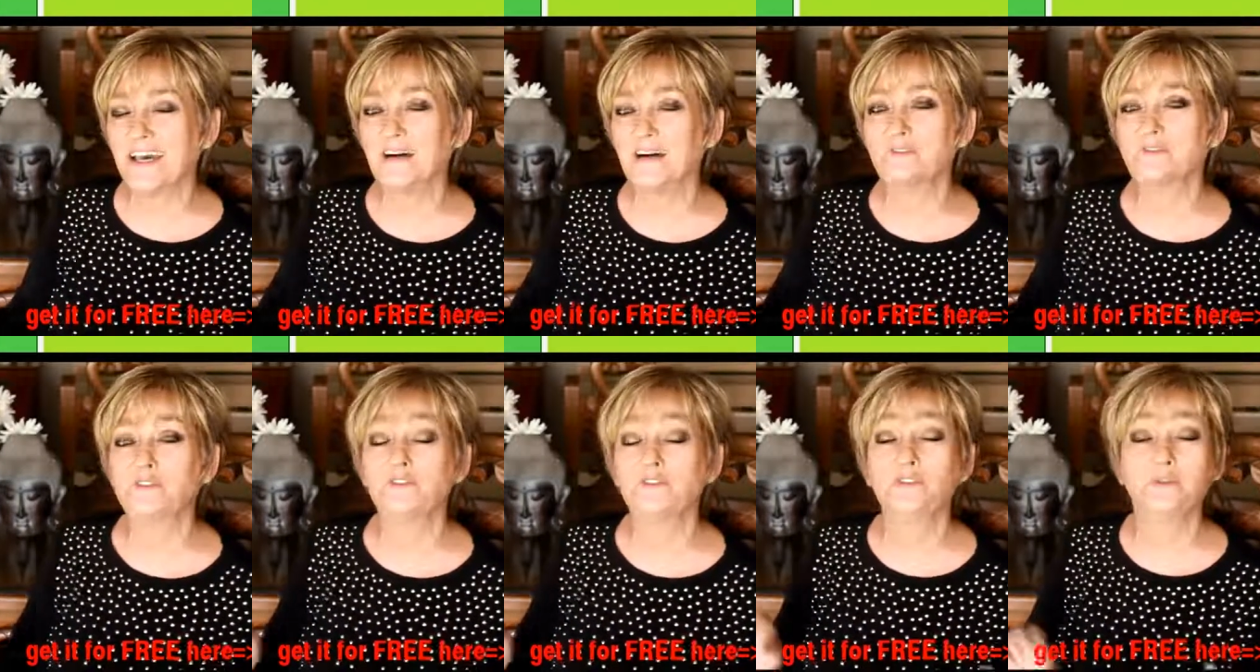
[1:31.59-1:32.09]

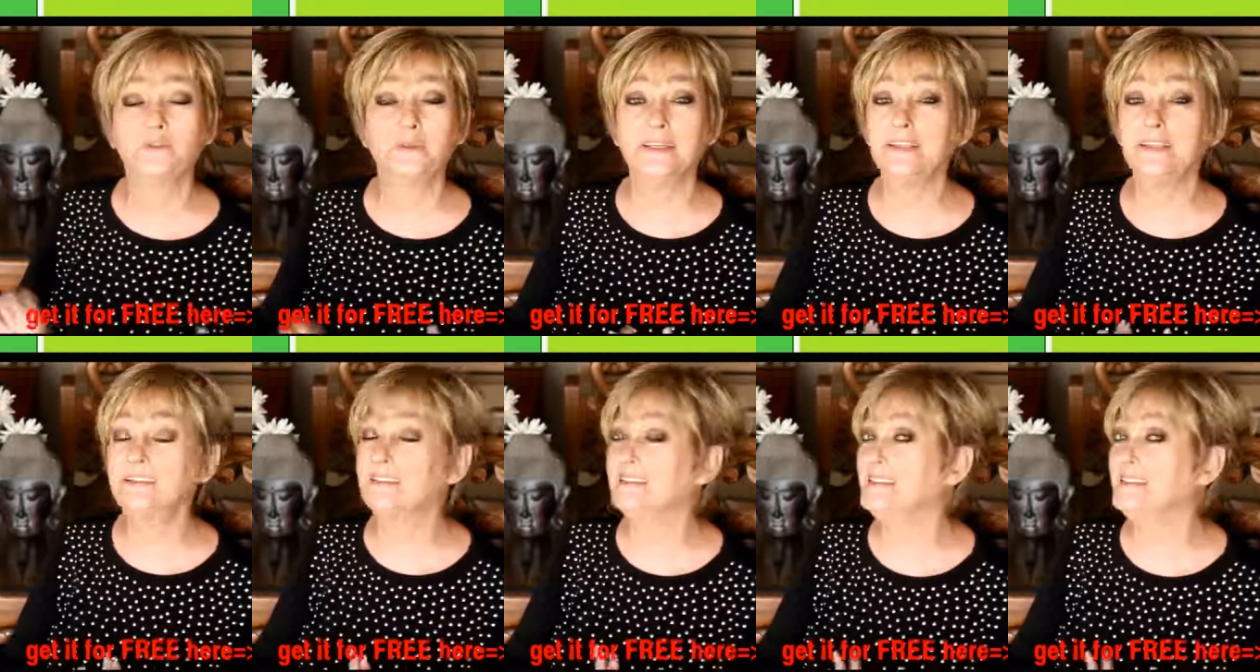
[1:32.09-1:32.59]
how to do
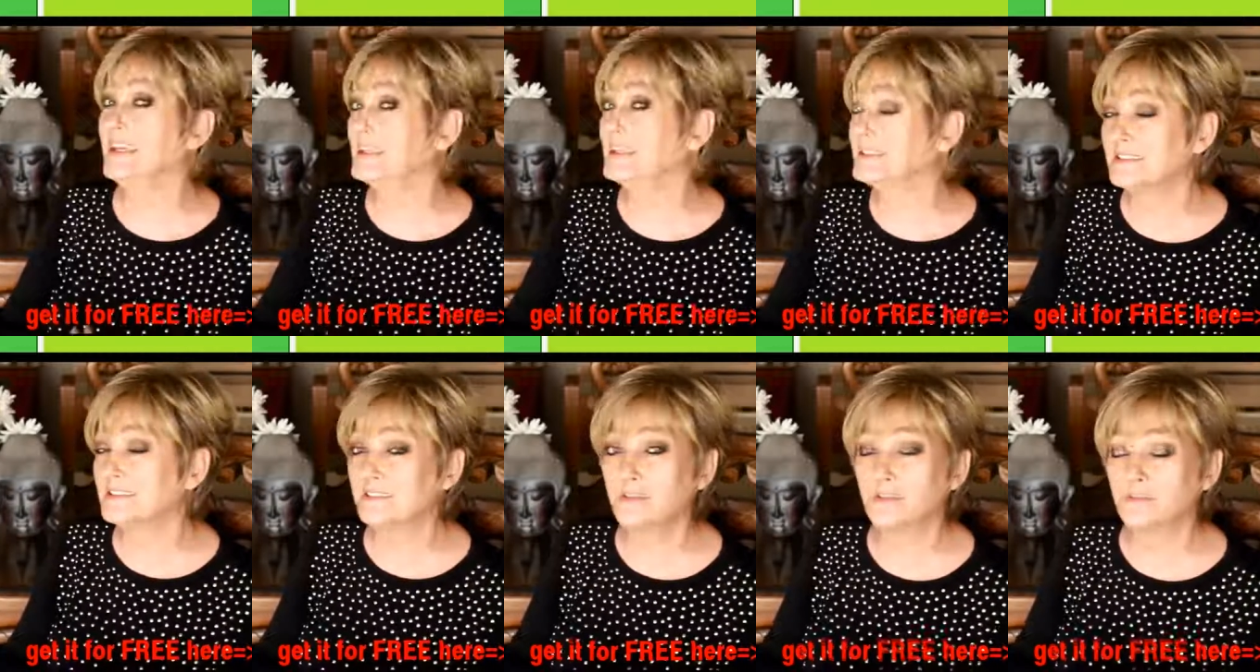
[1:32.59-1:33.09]
easy
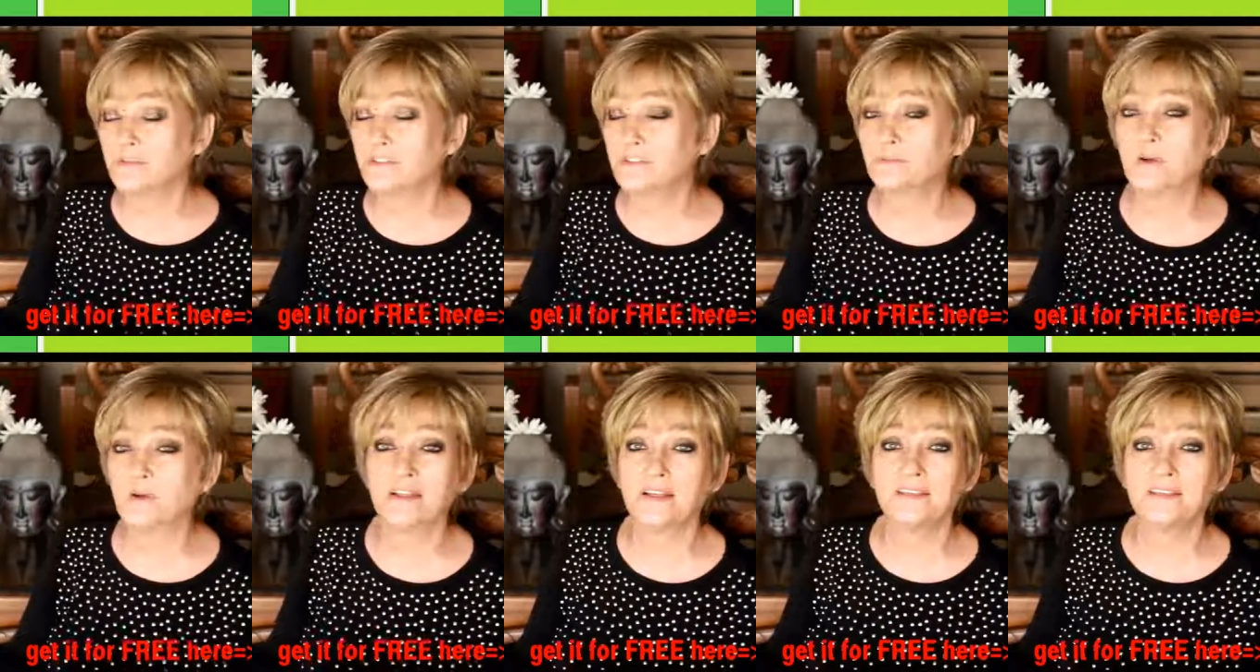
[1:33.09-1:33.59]
yes and no
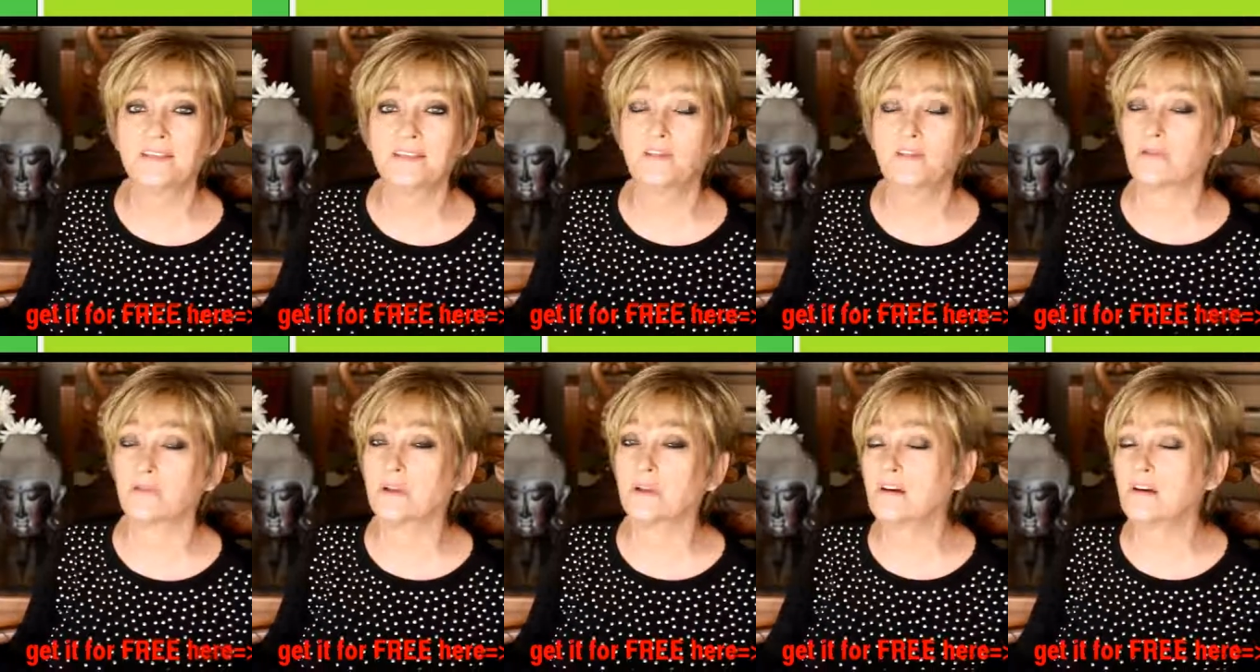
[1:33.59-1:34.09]
spreads,
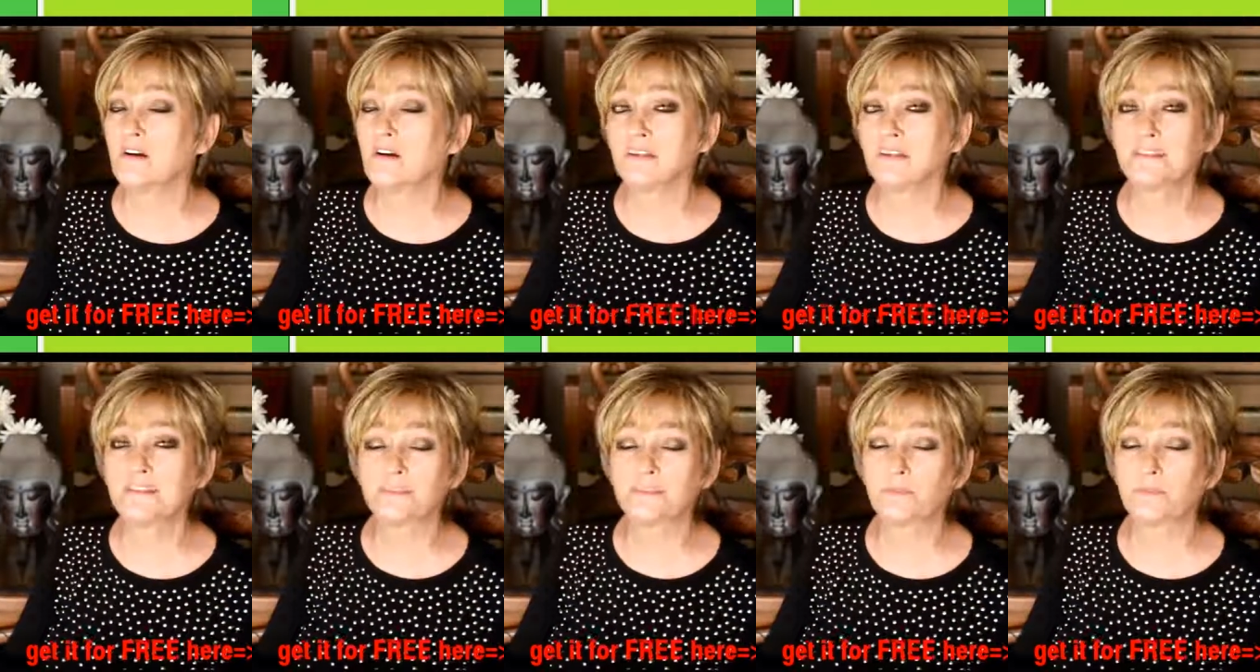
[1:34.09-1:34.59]
three
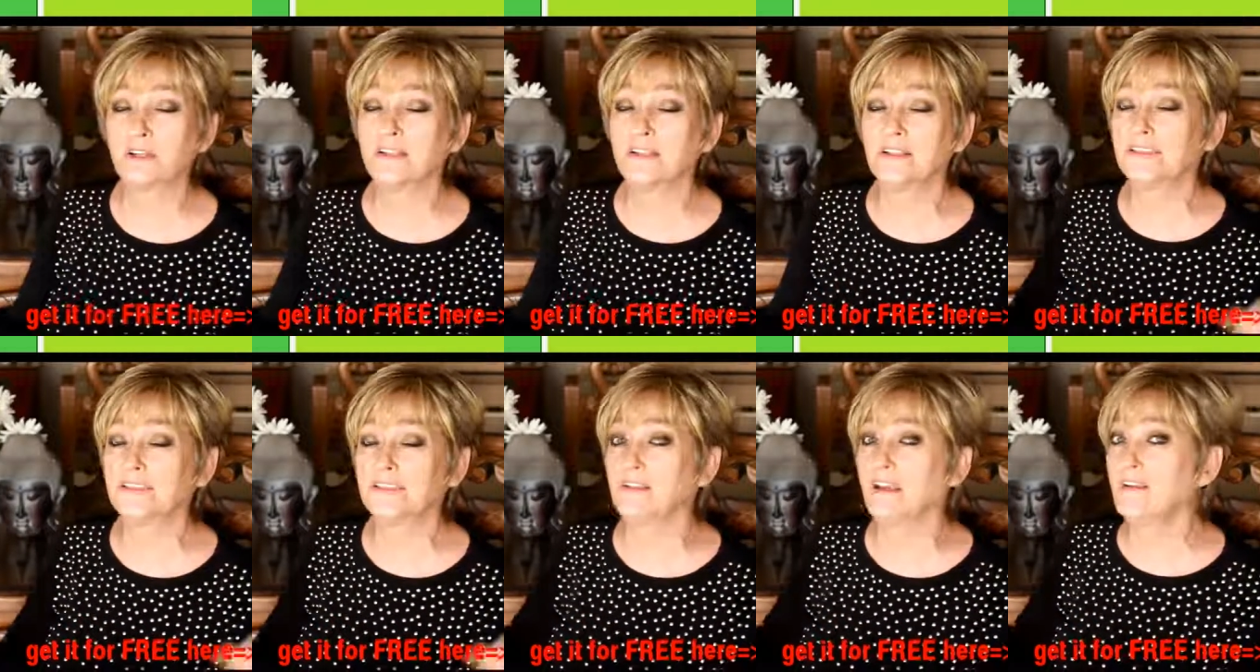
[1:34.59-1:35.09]
card
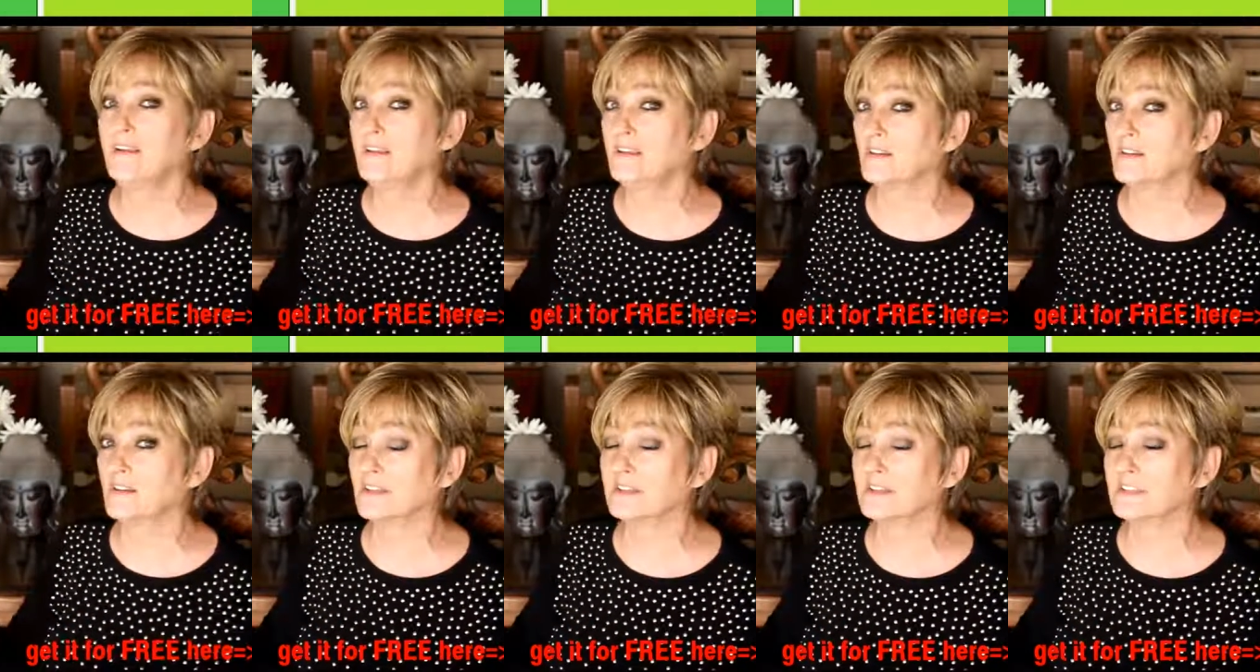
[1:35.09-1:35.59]
spreads, nine
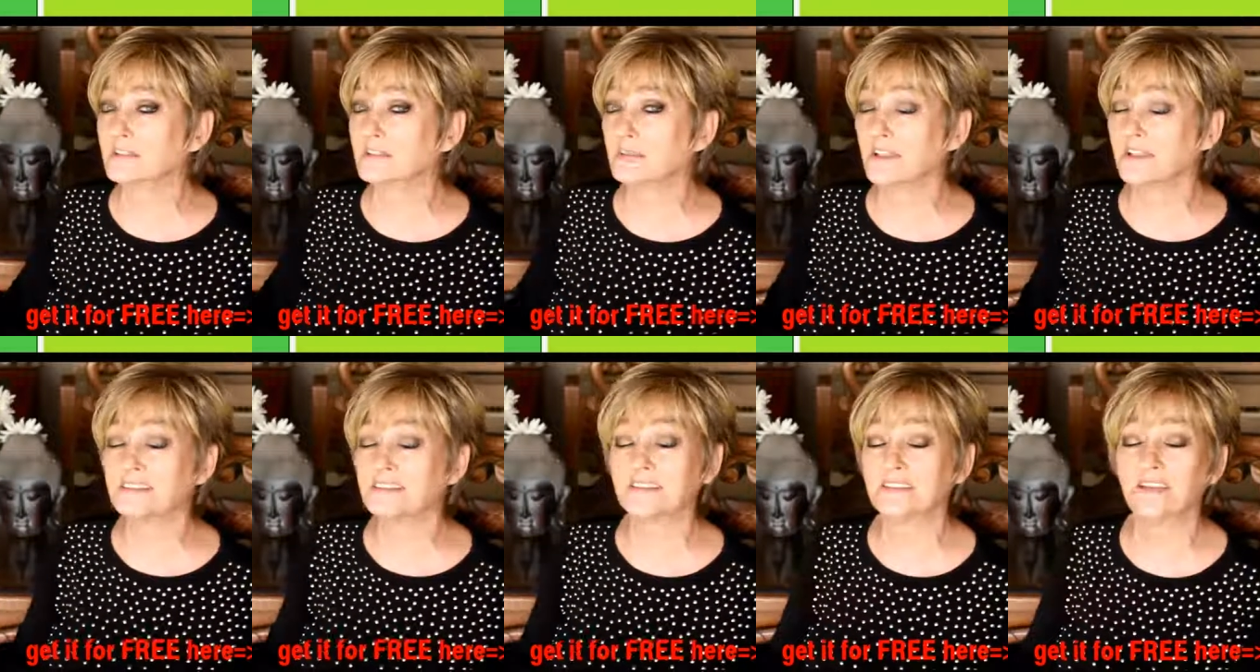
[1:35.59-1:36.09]
card
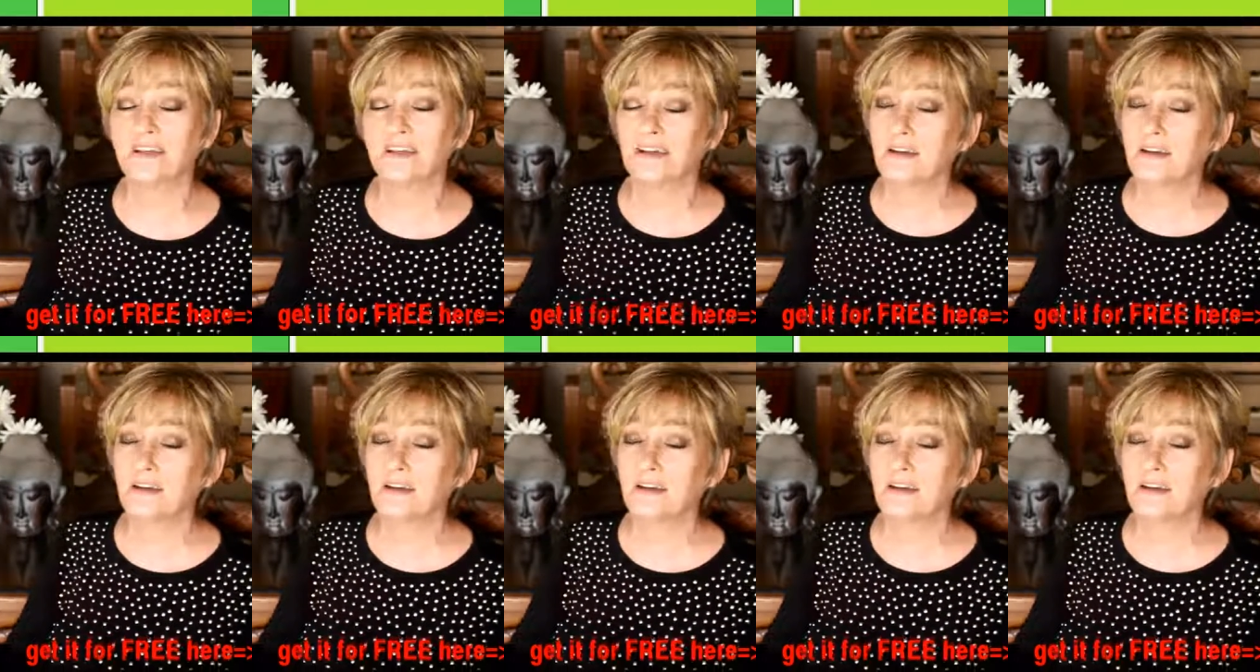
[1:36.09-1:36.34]
spreads,